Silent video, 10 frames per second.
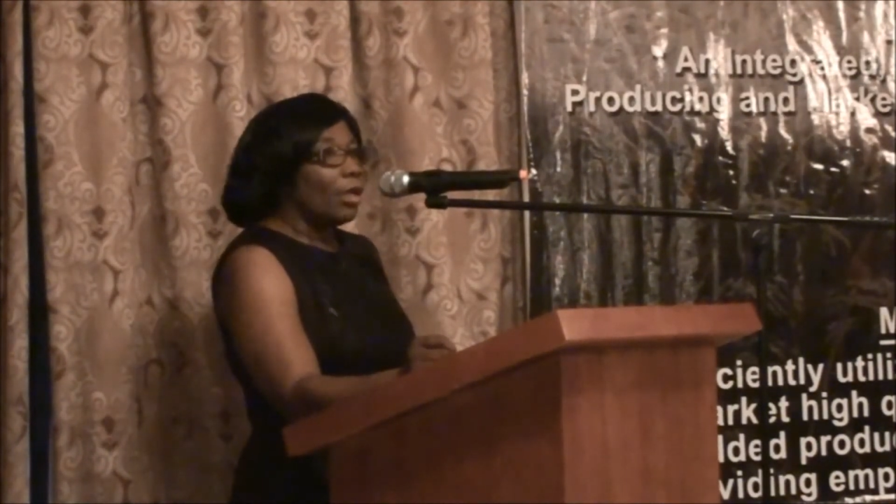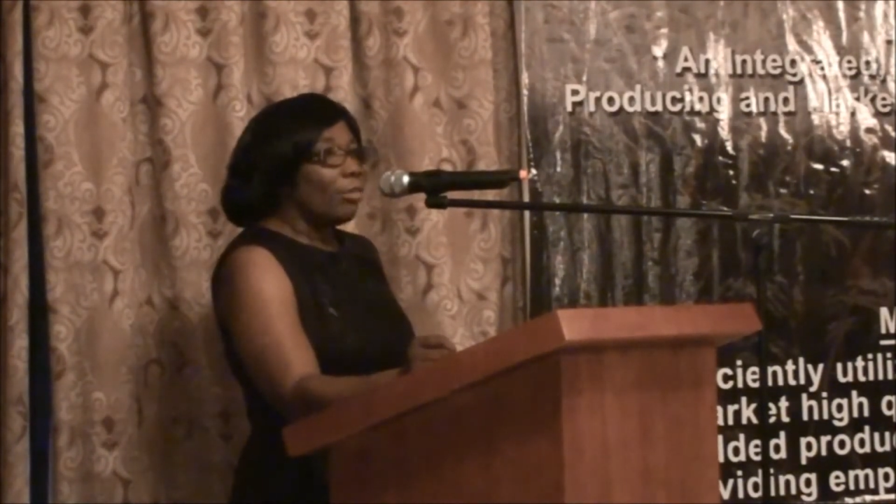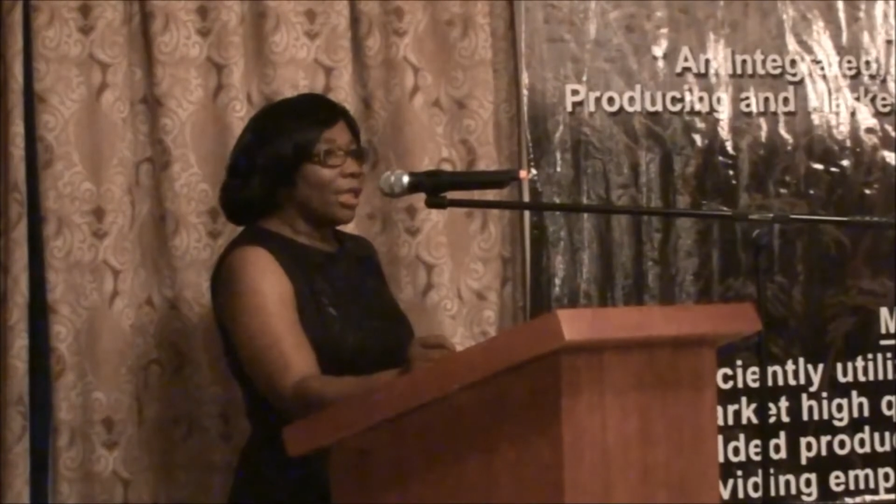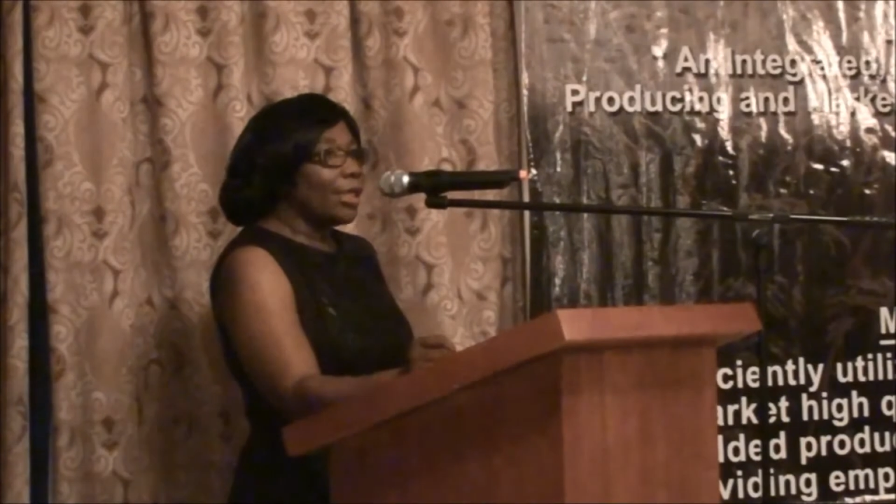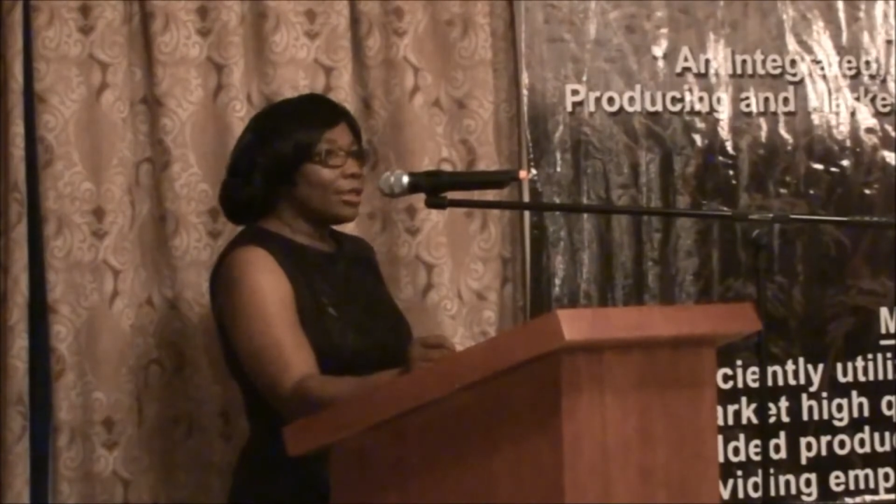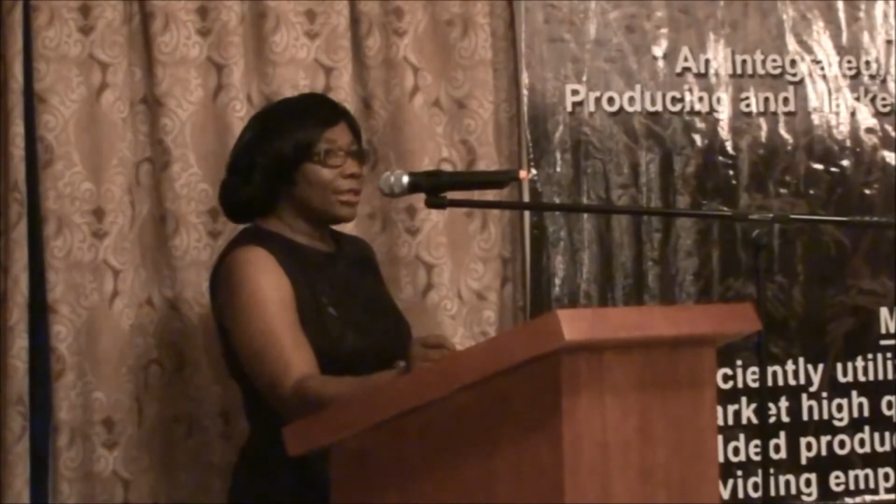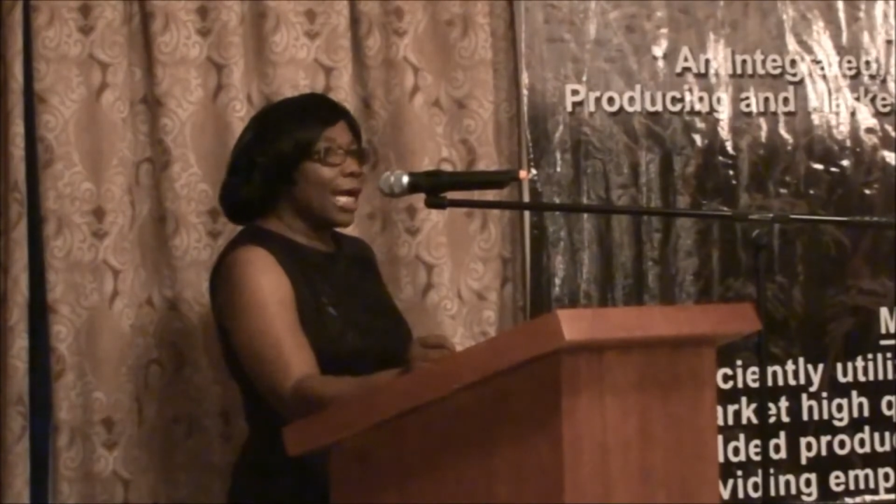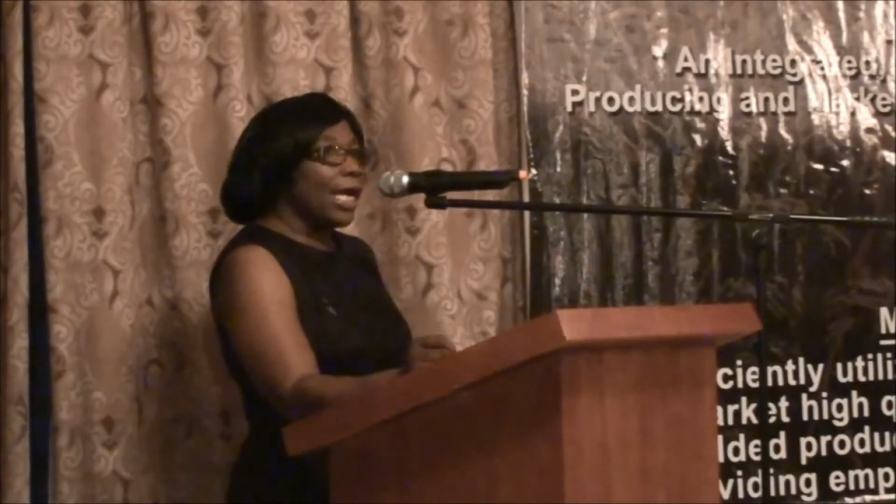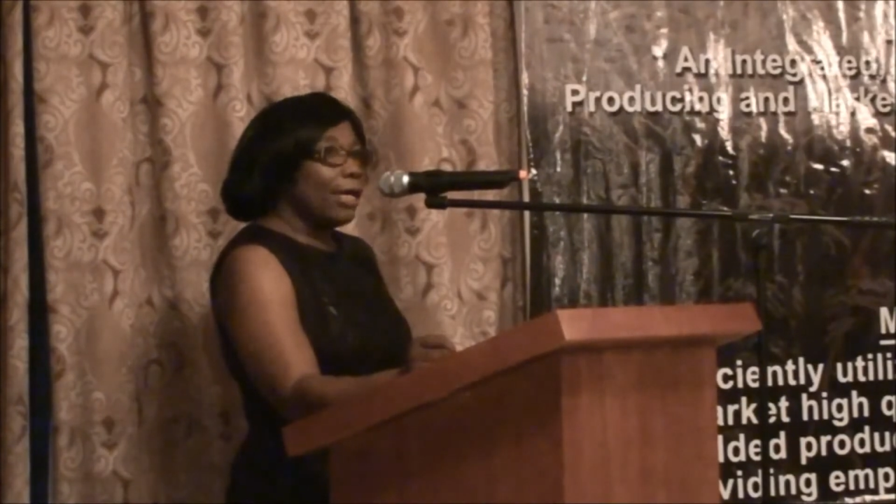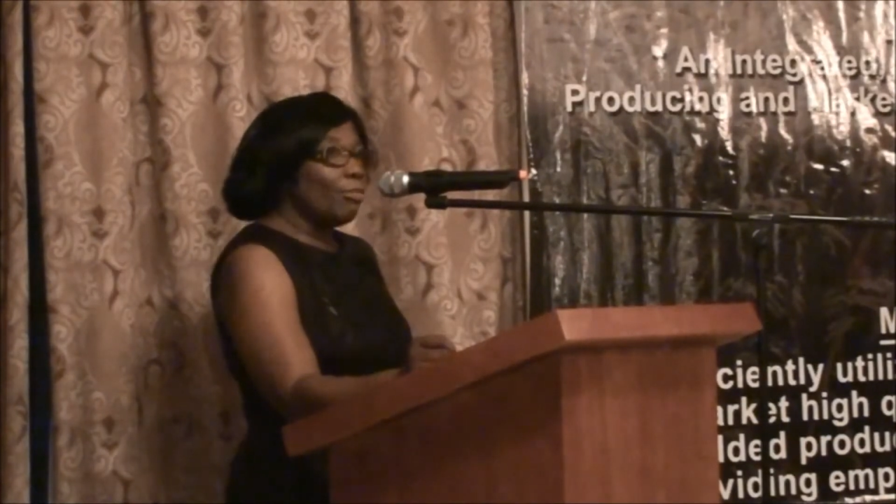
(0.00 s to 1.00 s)
But at the
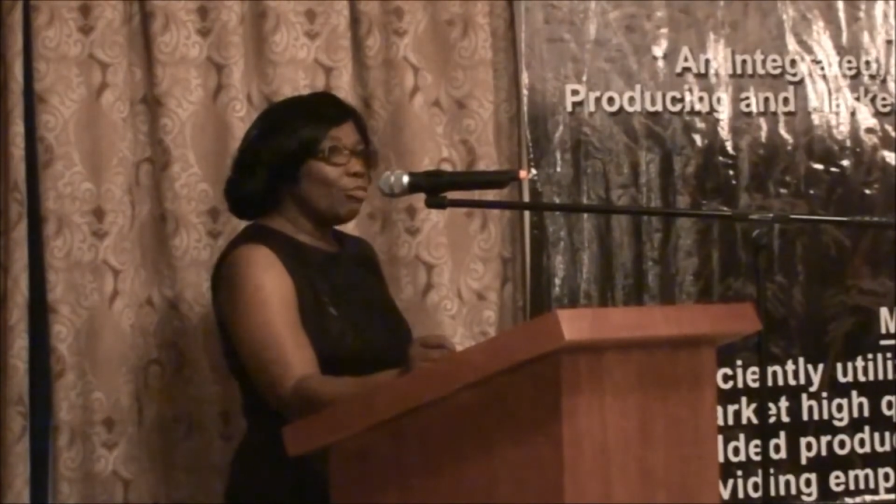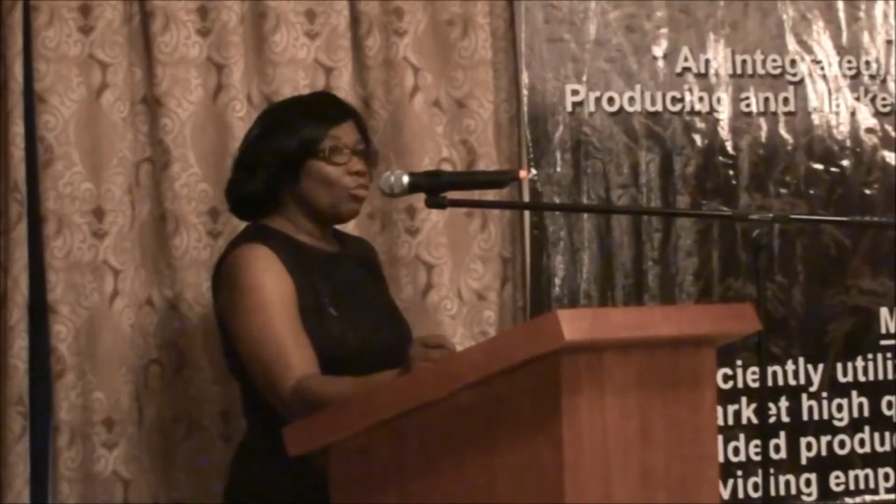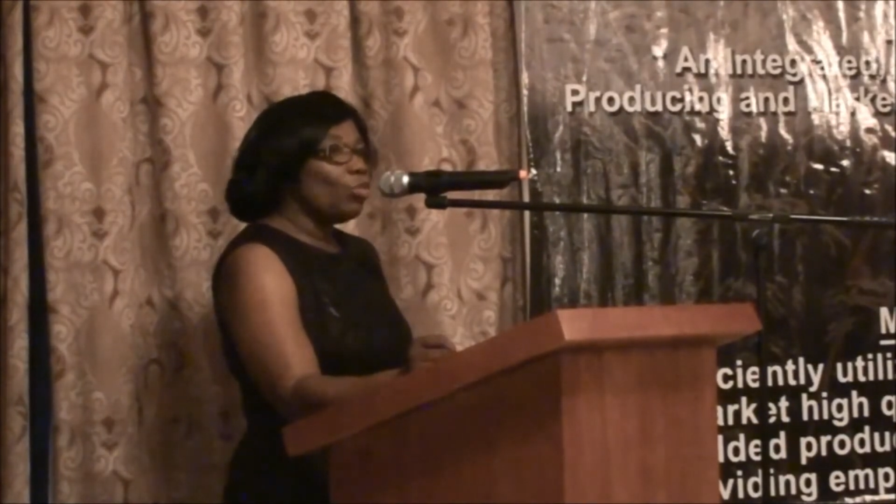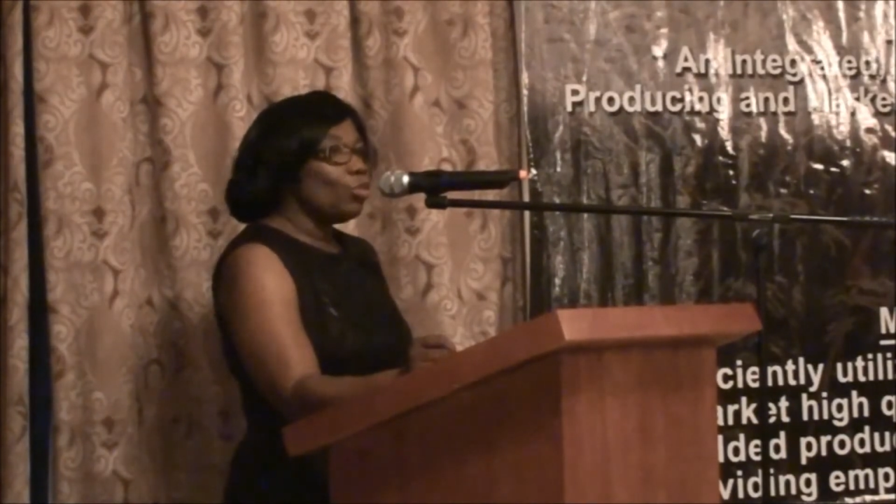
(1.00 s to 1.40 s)
time,